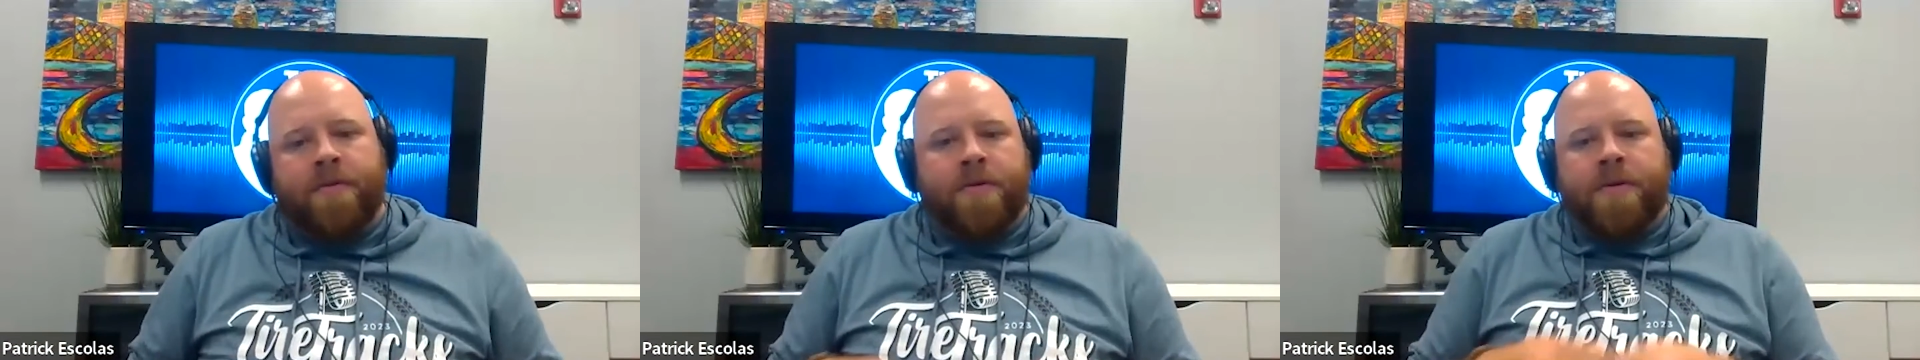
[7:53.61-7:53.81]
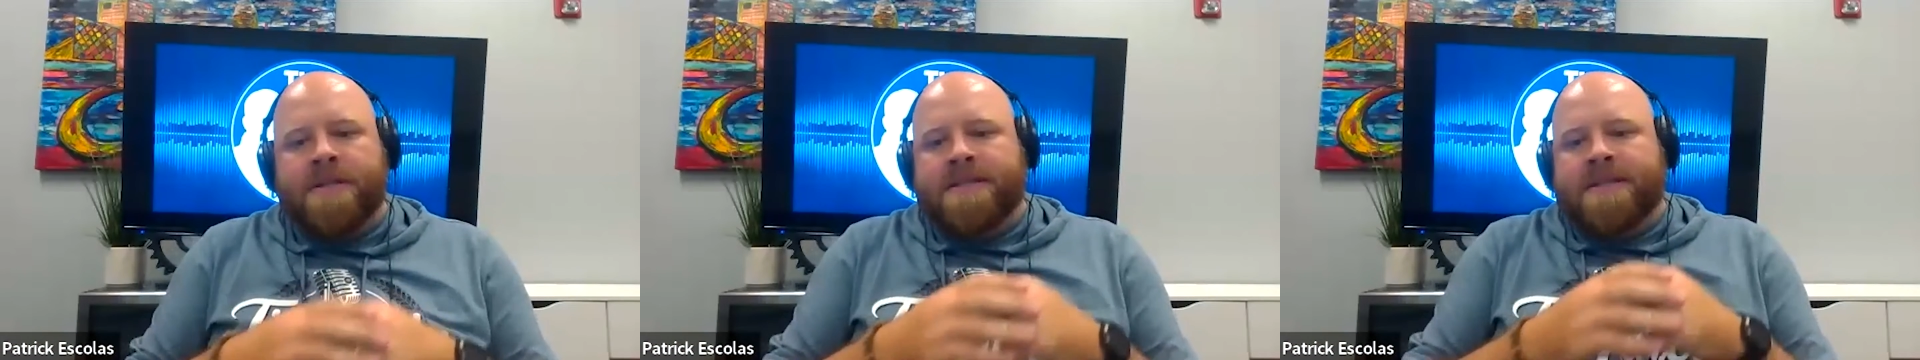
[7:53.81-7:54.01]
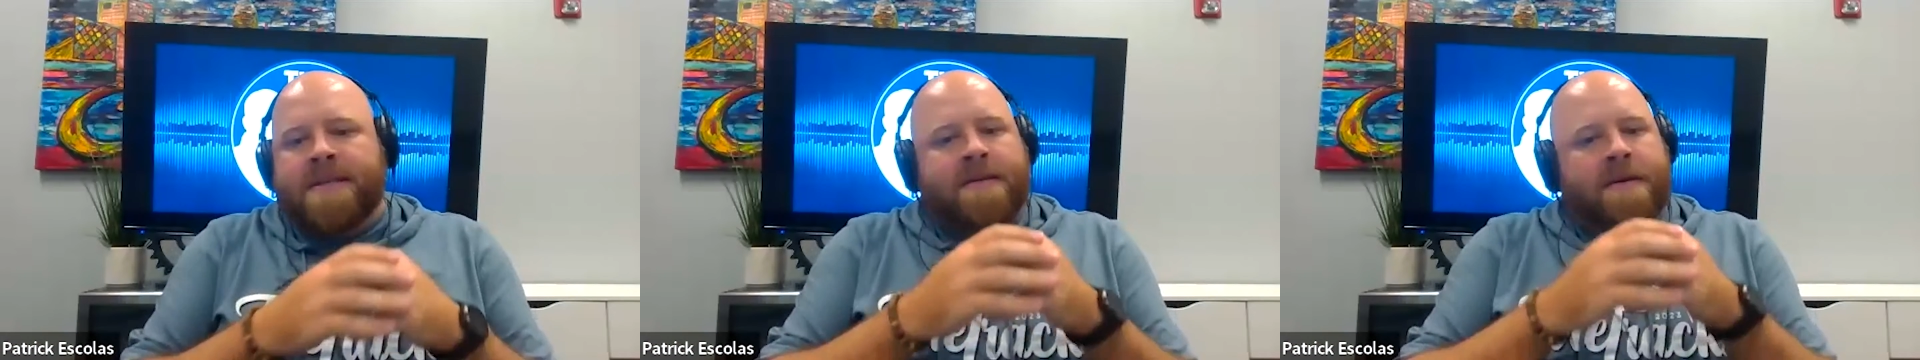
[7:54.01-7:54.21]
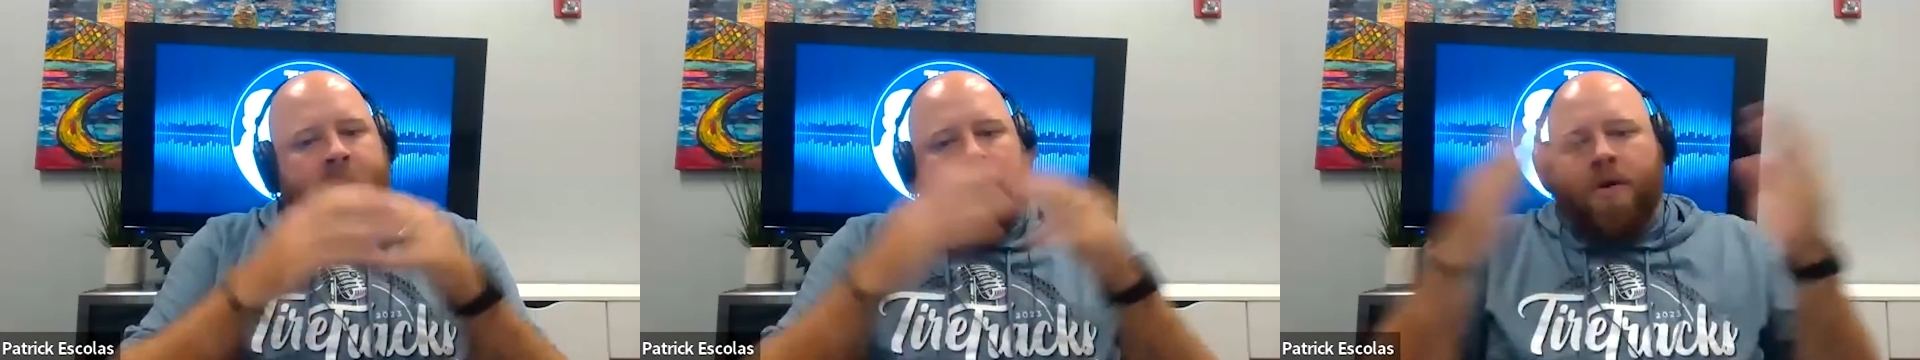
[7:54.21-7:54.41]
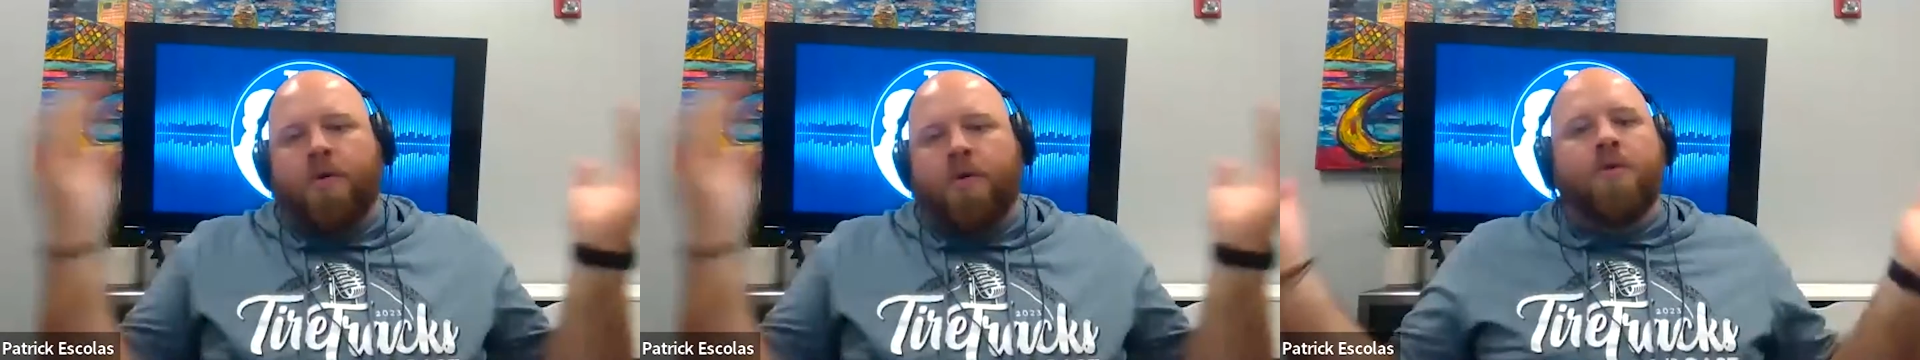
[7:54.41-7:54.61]
or is it
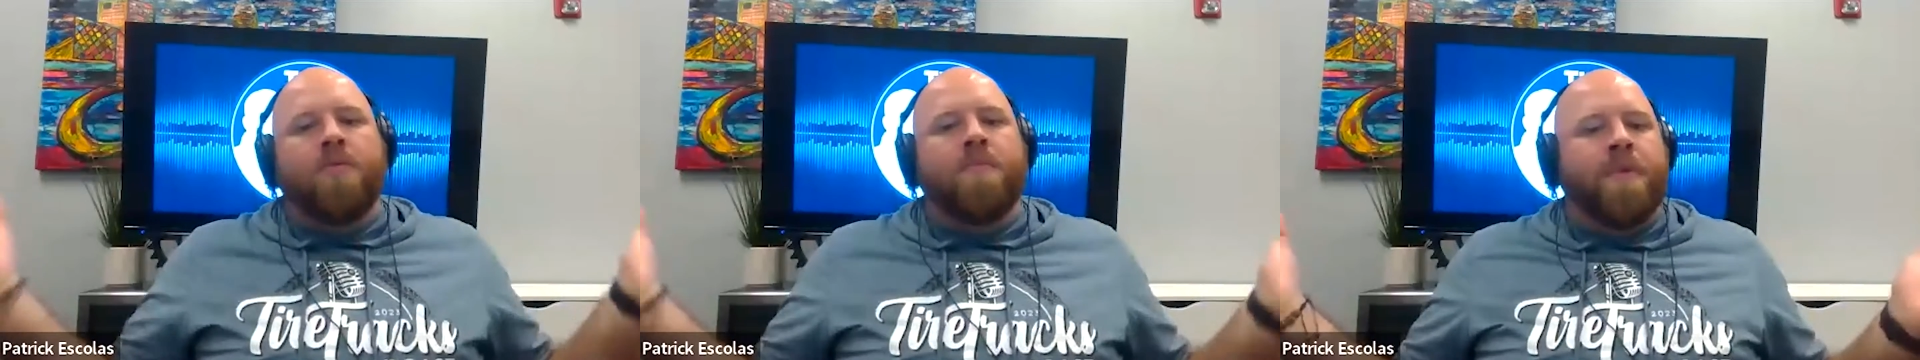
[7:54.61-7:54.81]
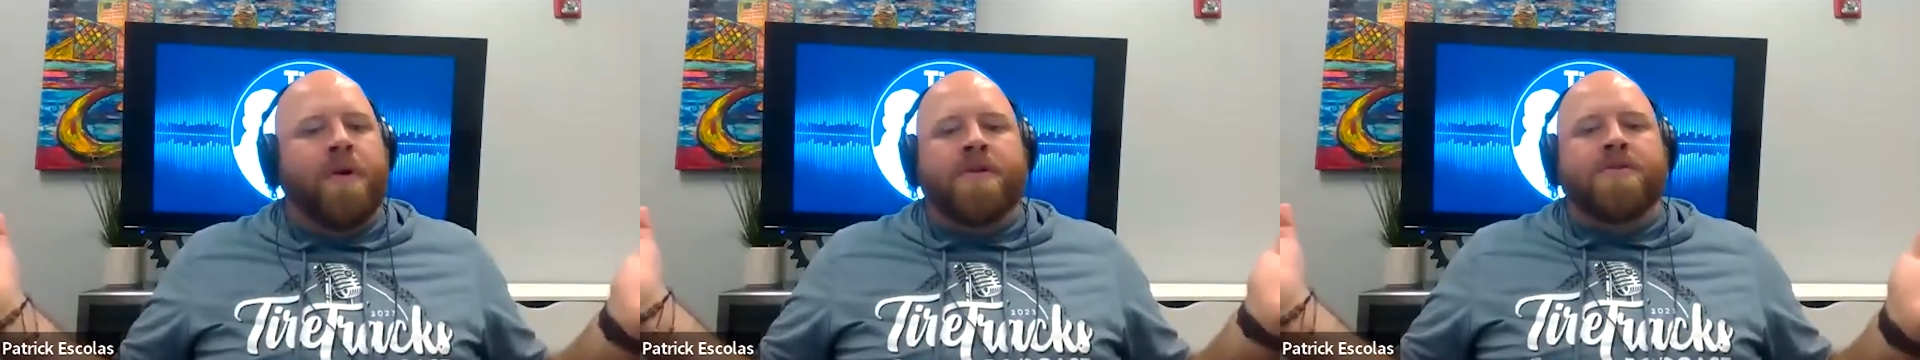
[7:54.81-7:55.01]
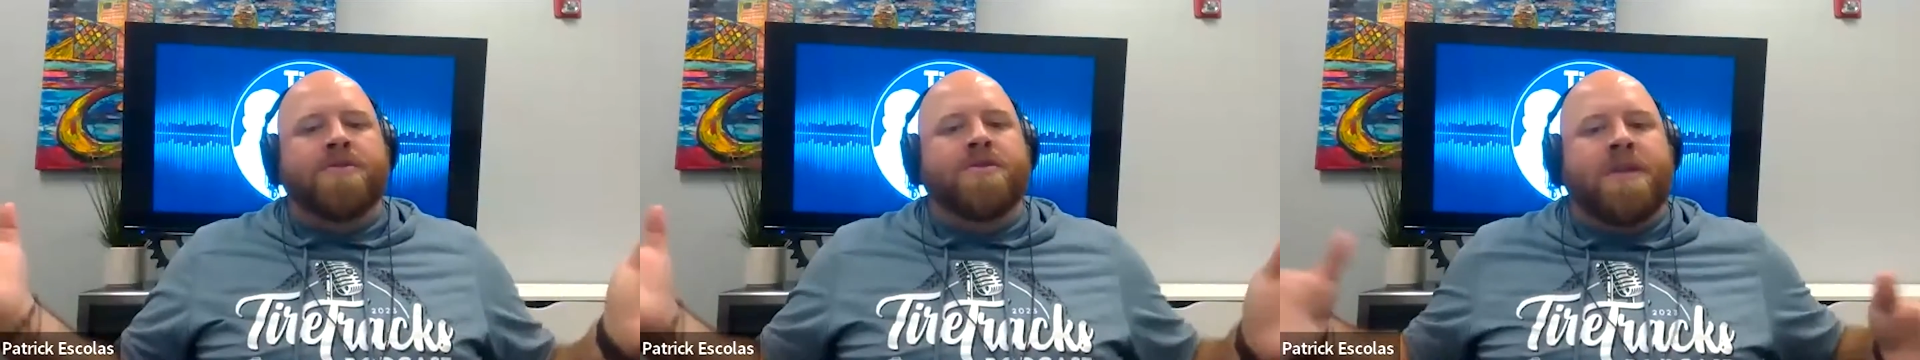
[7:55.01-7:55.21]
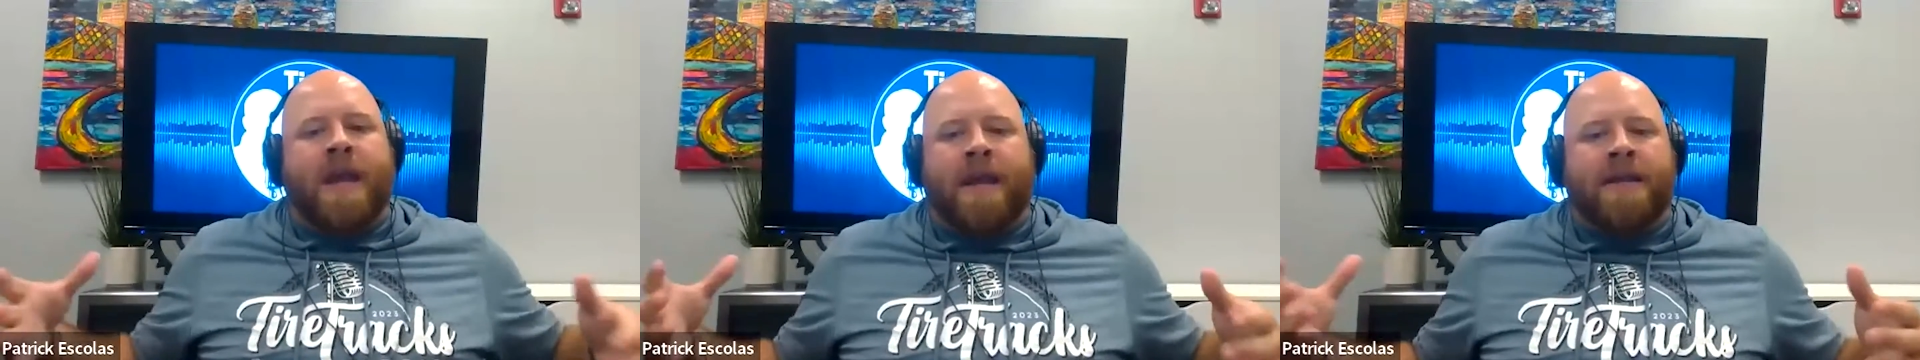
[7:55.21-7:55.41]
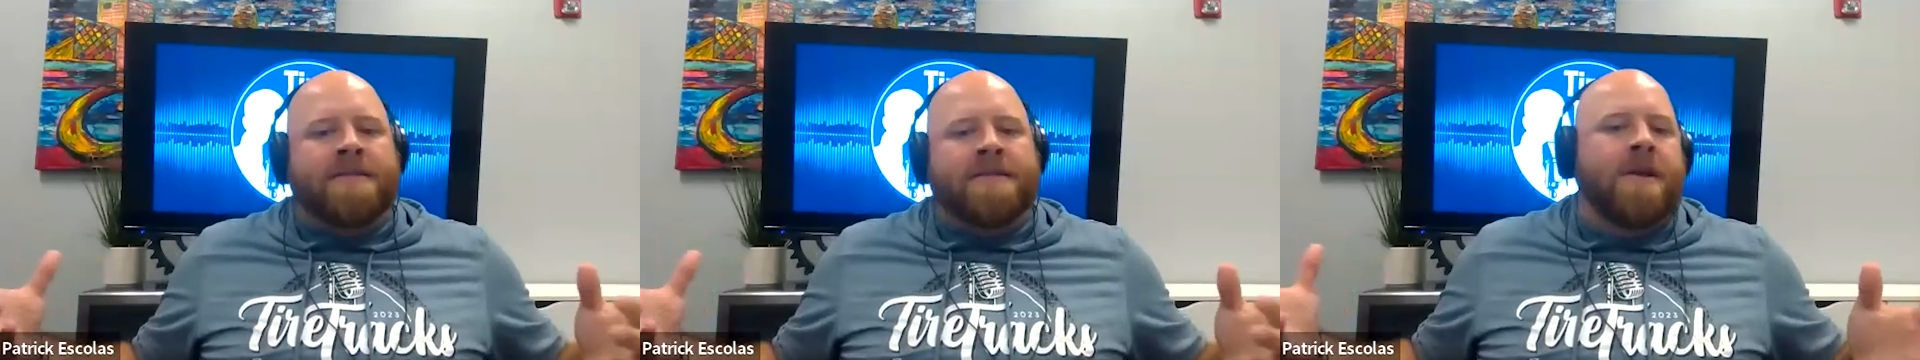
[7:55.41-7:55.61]
a whole bunch
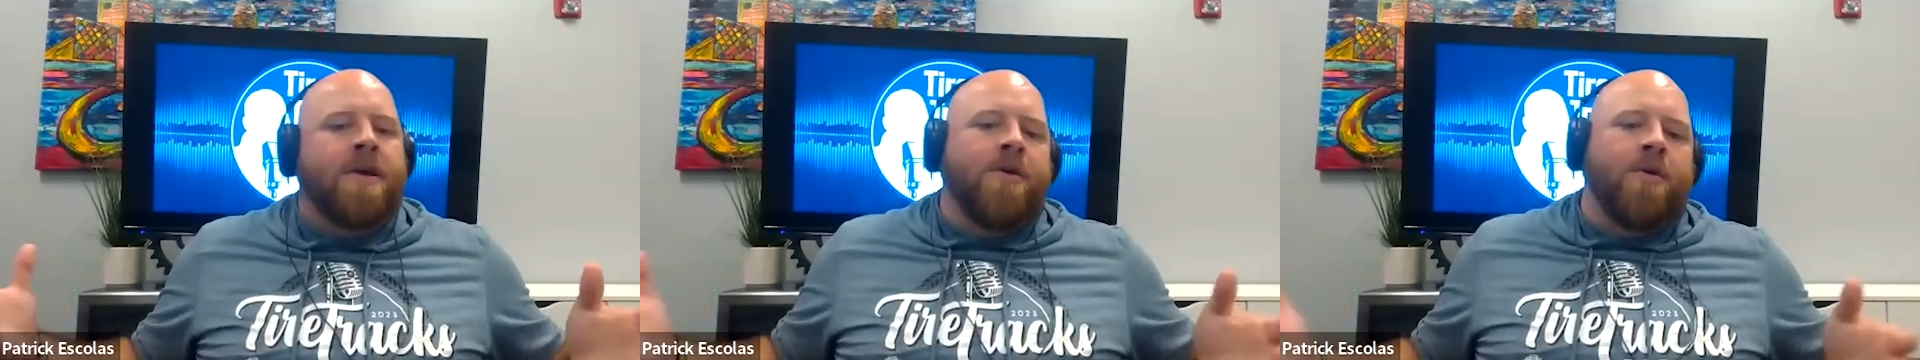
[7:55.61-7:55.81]
and it's